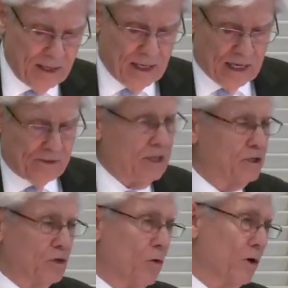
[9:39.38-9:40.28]
in the
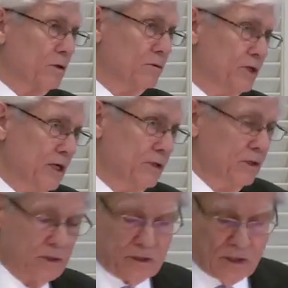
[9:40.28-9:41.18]
historical
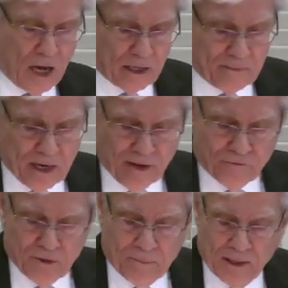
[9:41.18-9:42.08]
Jesus. It's not
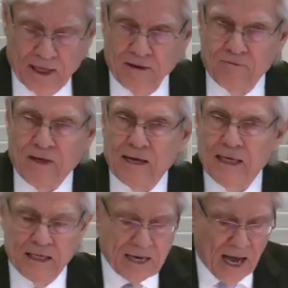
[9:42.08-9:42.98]
enough to believe that
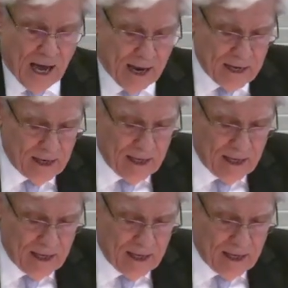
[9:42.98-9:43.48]
he died